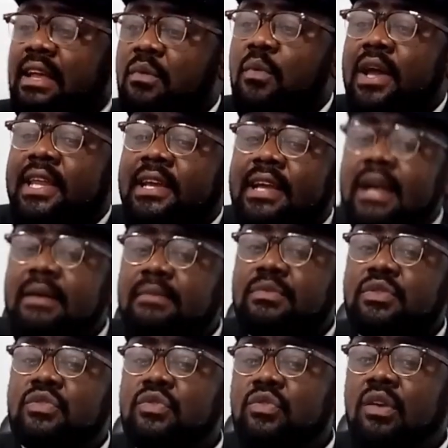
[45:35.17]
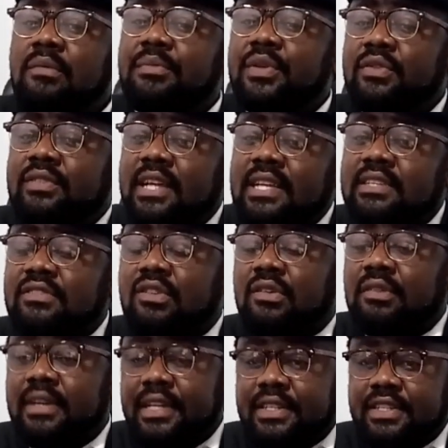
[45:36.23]
When it comes to computer
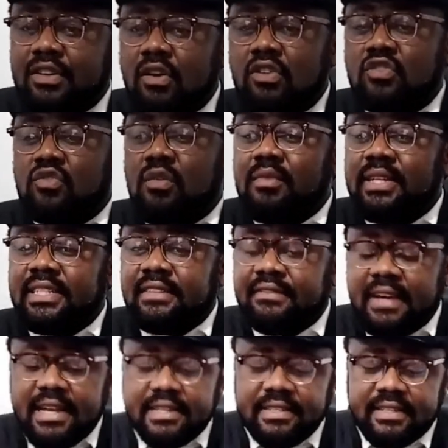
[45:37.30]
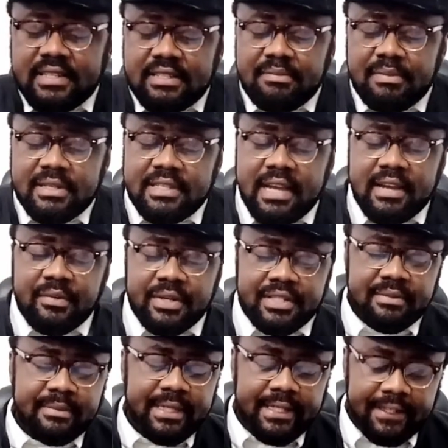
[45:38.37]
storage or storage devices, please are you
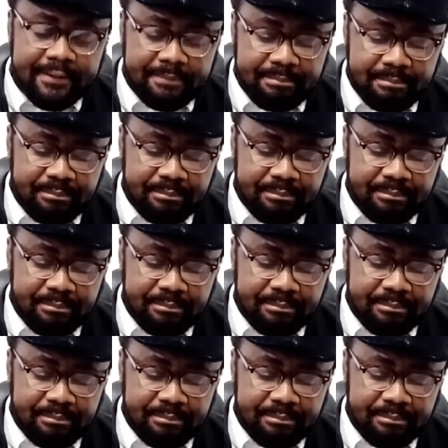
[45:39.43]
with me?